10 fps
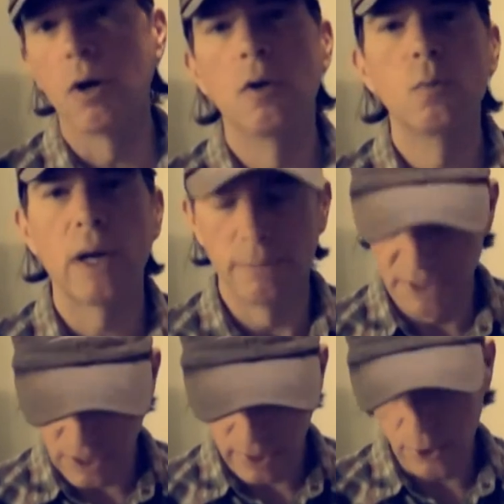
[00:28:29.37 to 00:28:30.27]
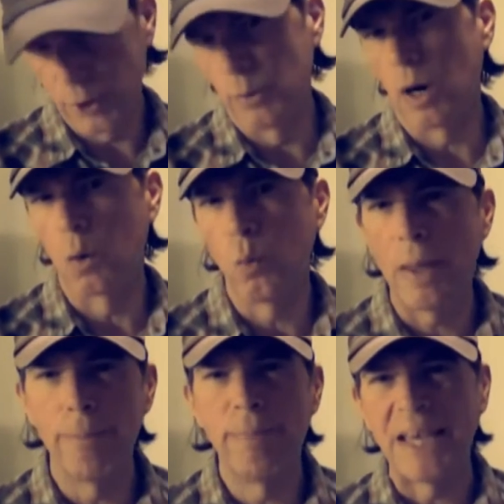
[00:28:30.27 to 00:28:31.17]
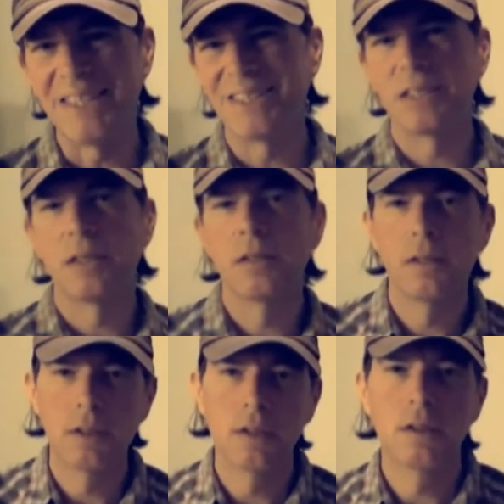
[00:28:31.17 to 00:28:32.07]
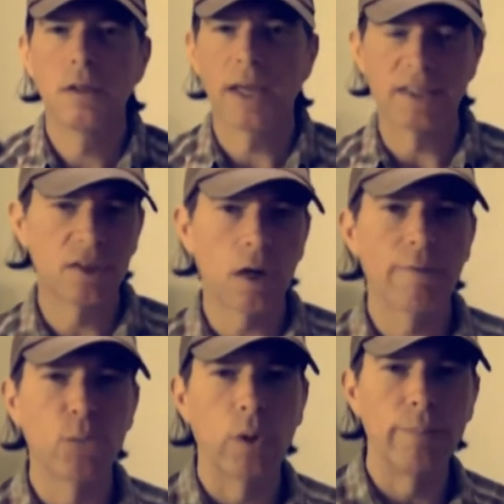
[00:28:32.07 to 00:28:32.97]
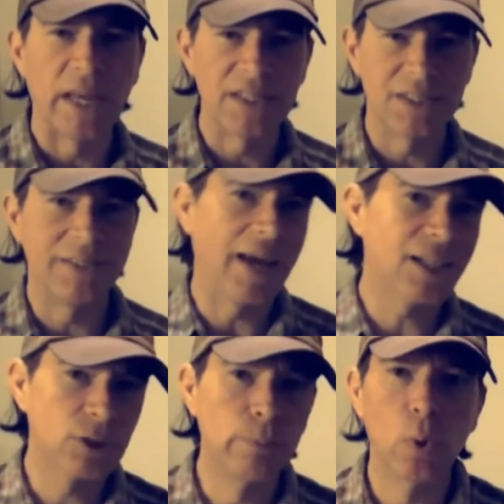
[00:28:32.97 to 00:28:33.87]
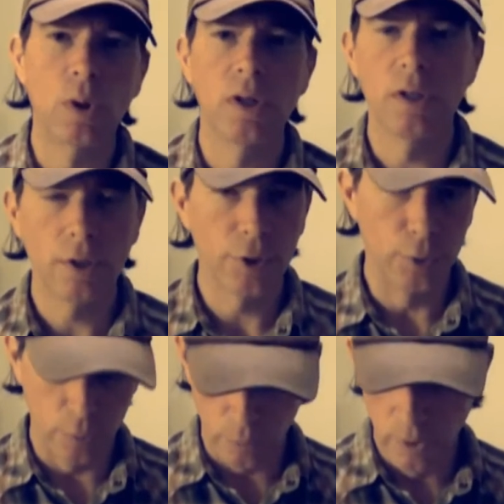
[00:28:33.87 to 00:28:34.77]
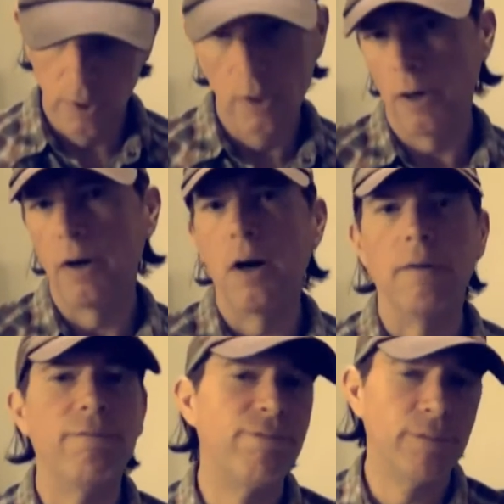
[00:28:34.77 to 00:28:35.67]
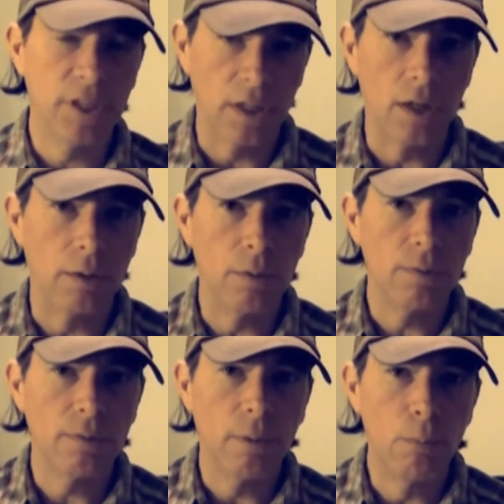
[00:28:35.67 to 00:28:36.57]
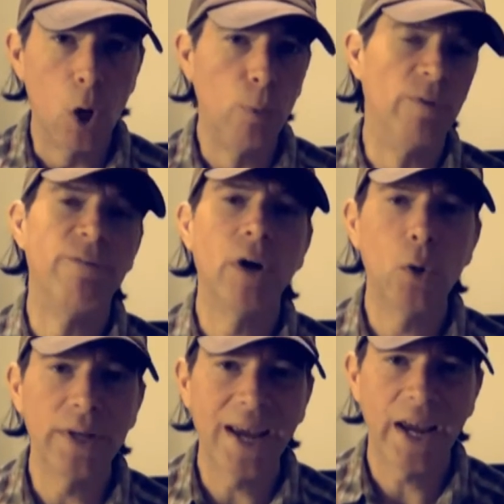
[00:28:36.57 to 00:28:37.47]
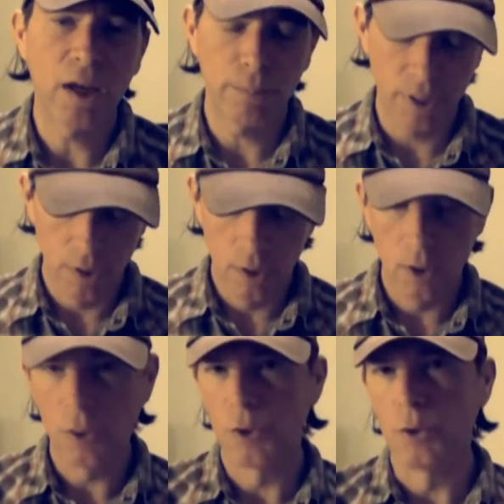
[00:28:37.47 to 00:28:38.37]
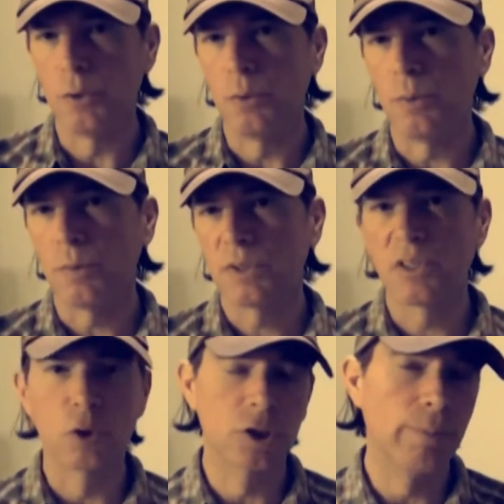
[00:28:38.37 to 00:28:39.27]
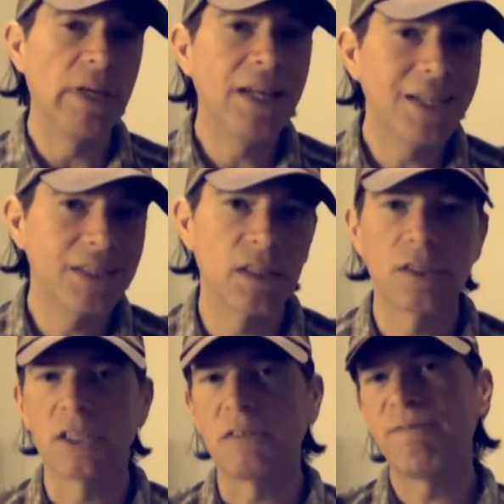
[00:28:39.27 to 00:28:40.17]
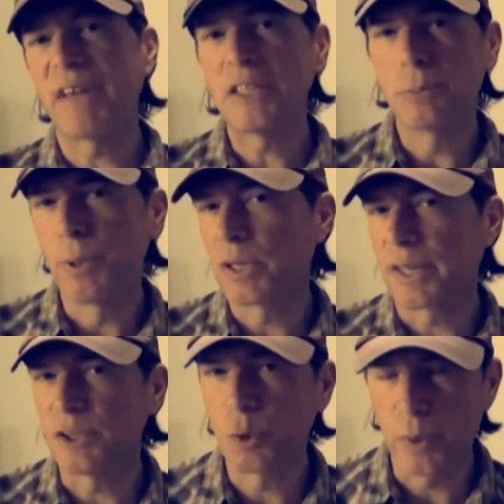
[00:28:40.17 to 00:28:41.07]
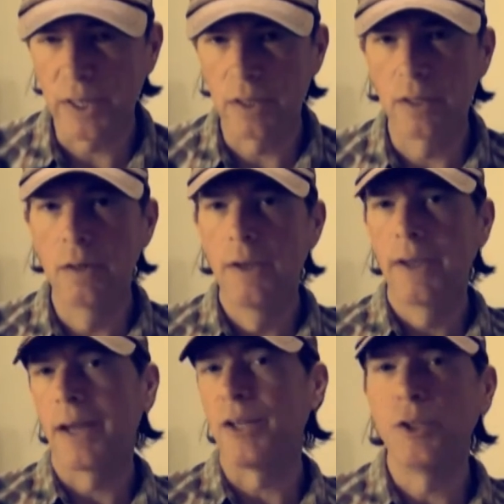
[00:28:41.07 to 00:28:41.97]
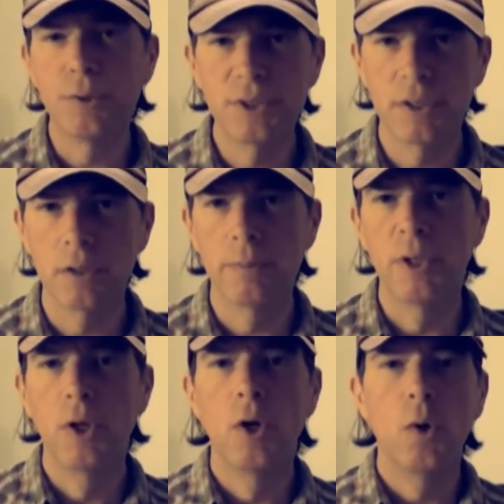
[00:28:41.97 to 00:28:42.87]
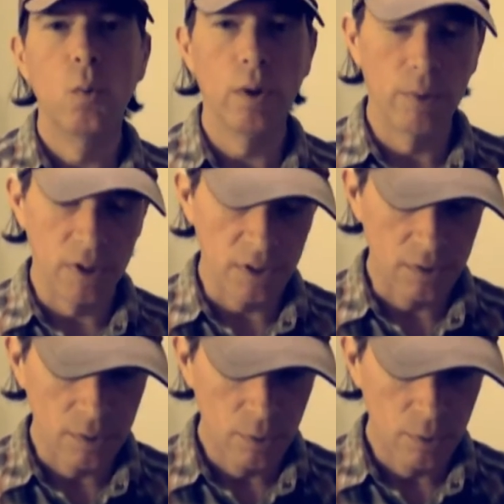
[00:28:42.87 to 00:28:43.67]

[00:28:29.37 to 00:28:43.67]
own website, through our web-based and software-based dashboard, through a mobile phone app, through social media such as Facebook and Twitter and YouTube. We will